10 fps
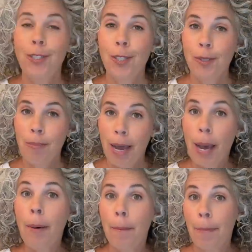is
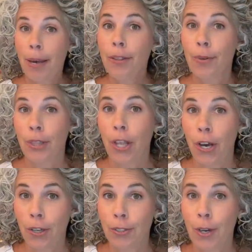my
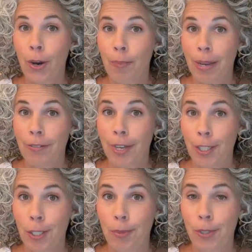mother-in-law's homemade
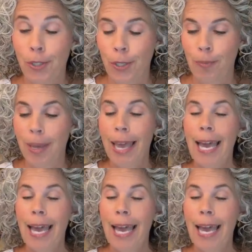vegetable soup.